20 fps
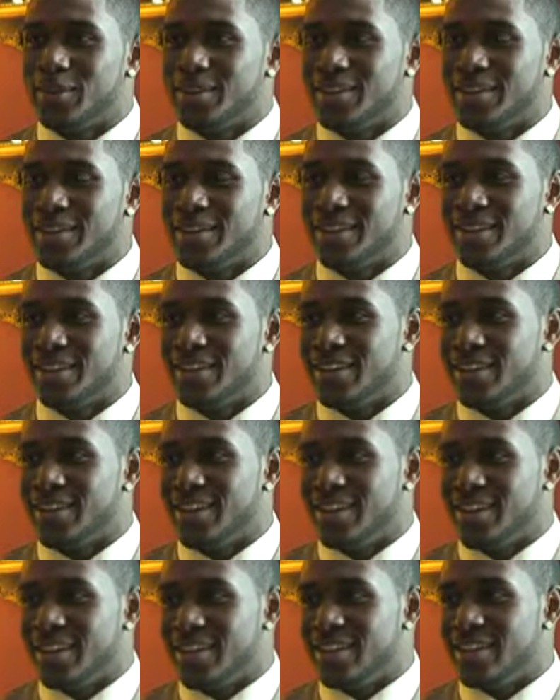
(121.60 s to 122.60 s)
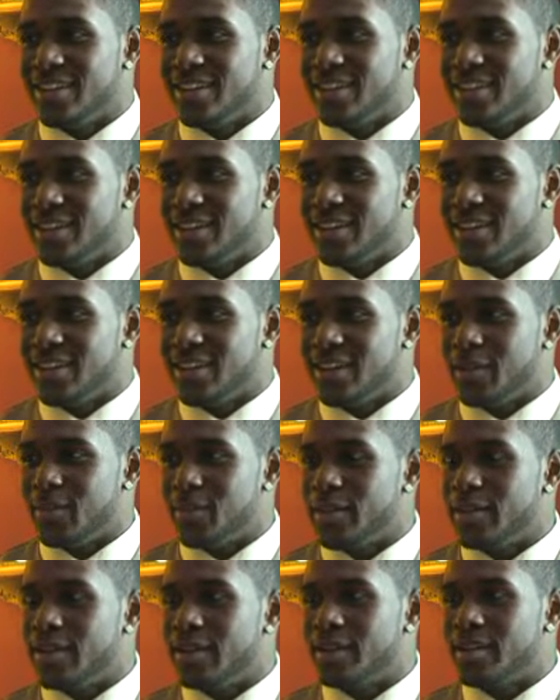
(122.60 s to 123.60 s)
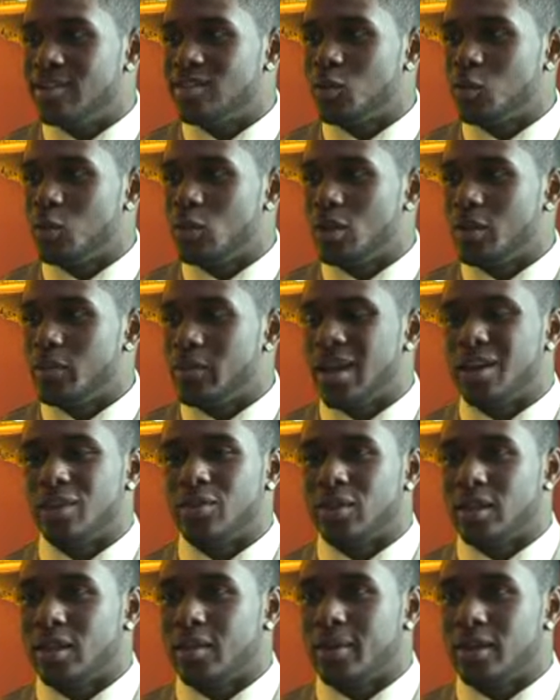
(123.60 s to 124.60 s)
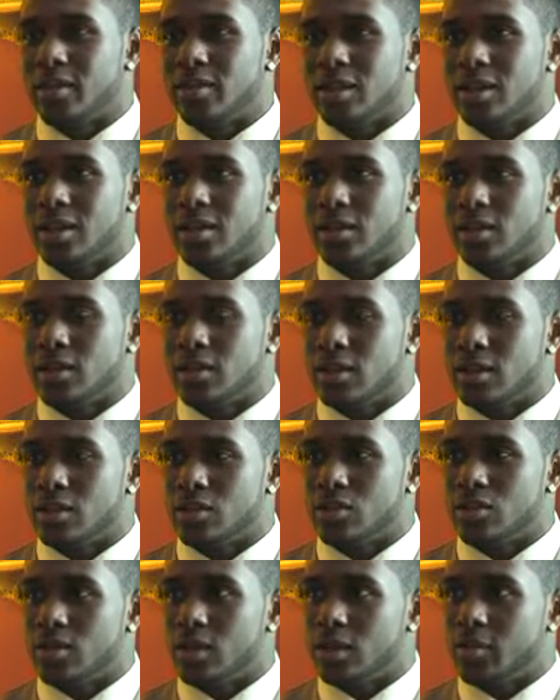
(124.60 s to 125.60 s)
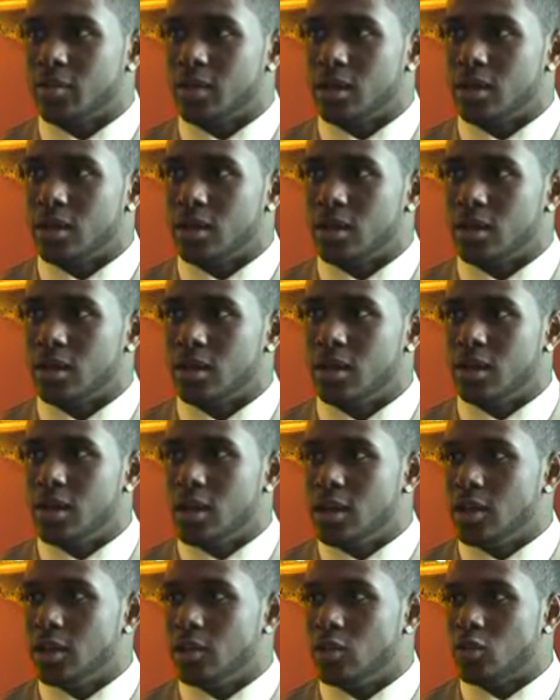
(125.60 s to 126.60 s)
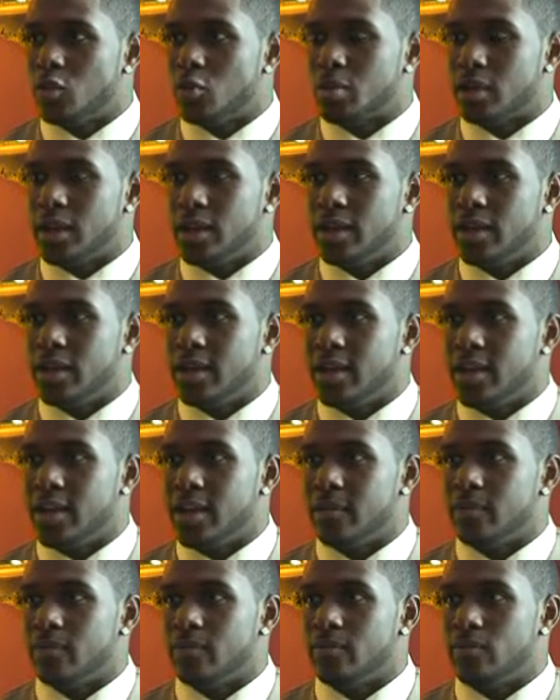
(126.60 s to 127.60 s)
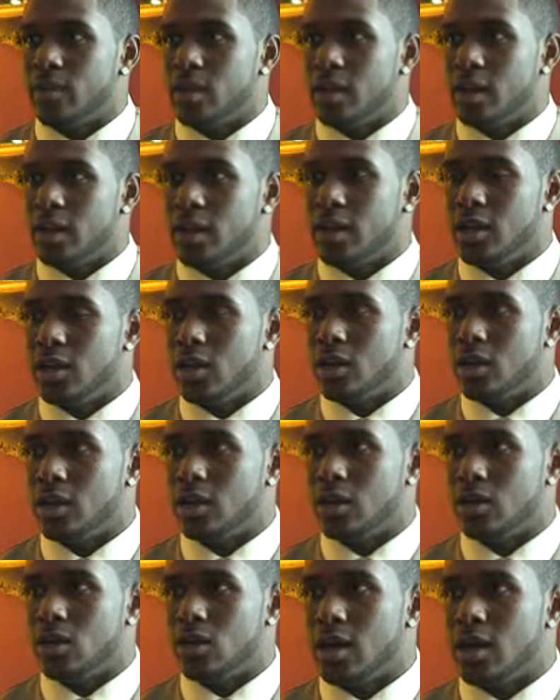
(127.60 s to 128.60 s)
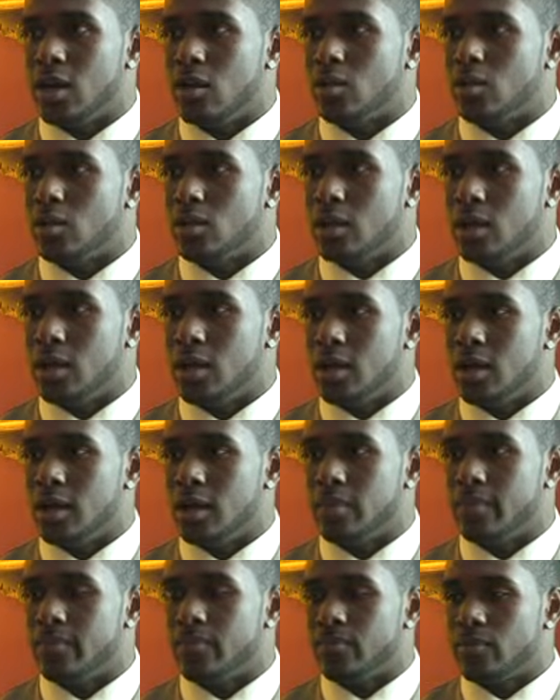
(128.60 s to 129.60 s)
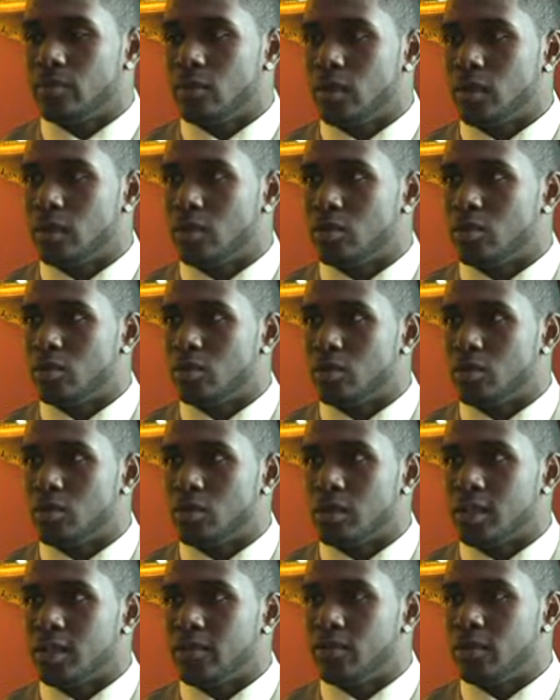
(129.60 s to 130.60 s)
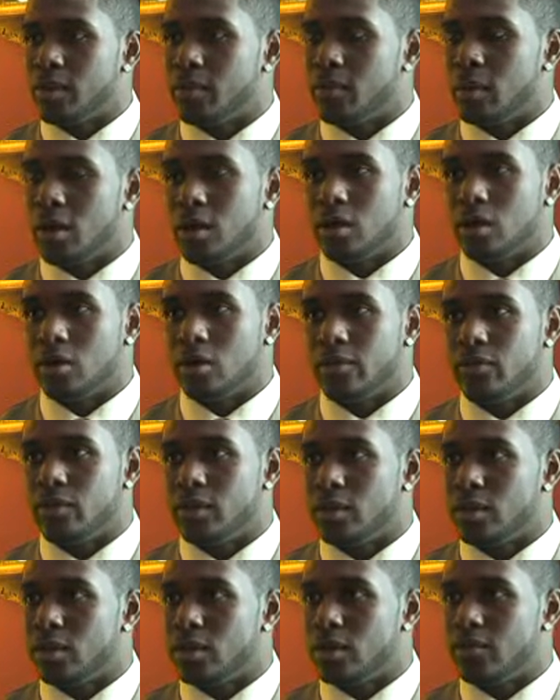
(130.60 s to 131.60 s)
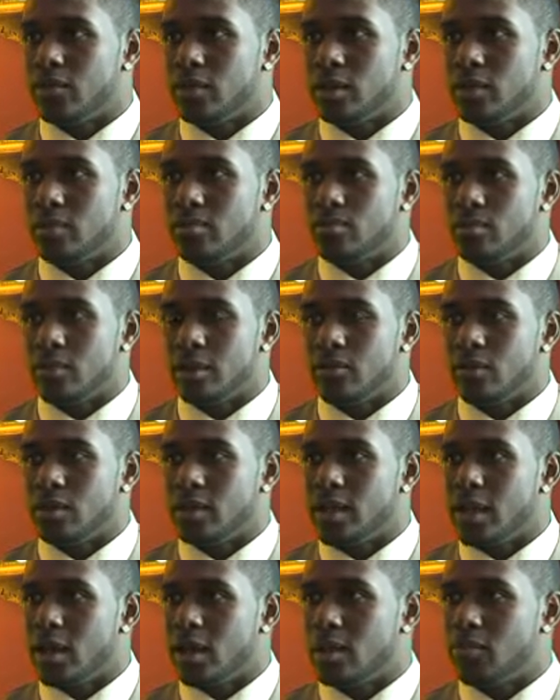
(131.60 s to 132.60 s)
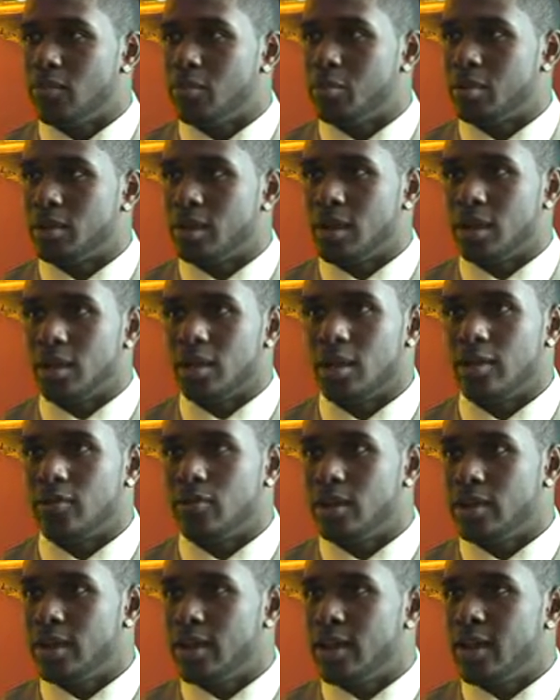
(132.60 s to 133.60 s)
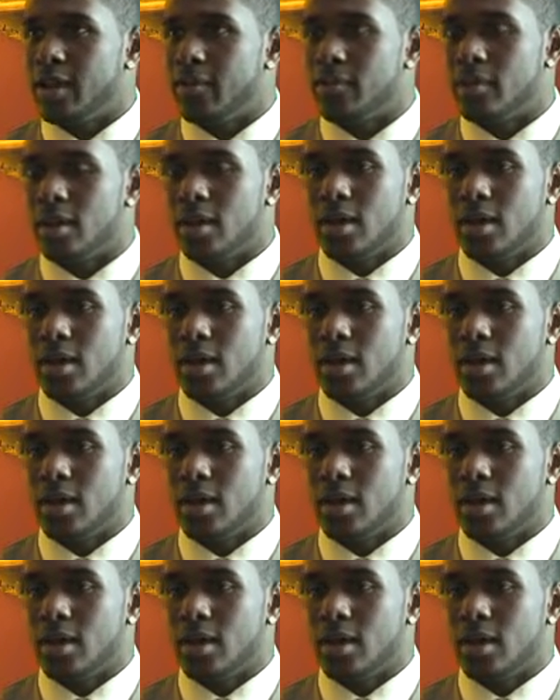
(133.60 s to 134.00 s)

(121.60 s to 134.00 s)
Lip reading: But it doesn't worry me. I don't think about that. You know, I just think about you know, just playing a game year in and year out. You know, just giving it my all every year, every down, every play, every game.